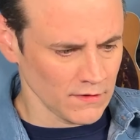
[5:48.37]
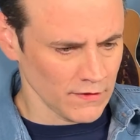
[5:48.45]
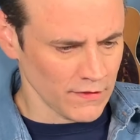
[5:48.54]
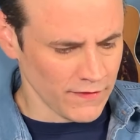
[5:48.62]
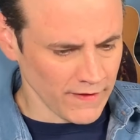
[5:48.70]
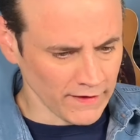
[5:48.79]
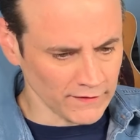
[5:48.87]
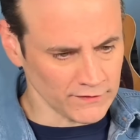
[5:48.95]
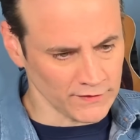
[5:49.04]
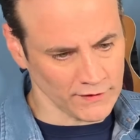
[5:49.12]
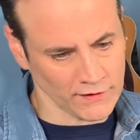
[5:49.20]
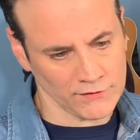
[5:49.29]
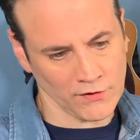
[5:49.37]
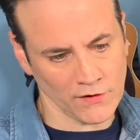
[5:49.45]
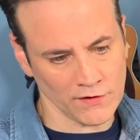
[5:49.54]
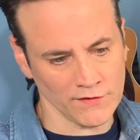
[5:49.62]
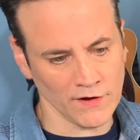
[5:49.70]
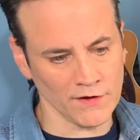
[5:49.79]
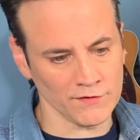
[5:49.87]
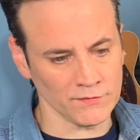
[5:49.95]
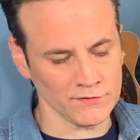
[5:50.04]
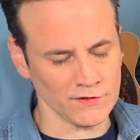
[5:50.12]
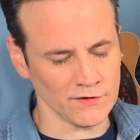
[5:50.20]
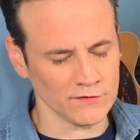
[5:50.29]
things that a guitar does,
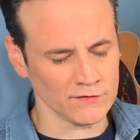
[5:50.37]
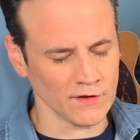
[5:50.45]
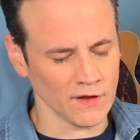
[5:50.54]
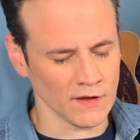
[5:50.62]
which is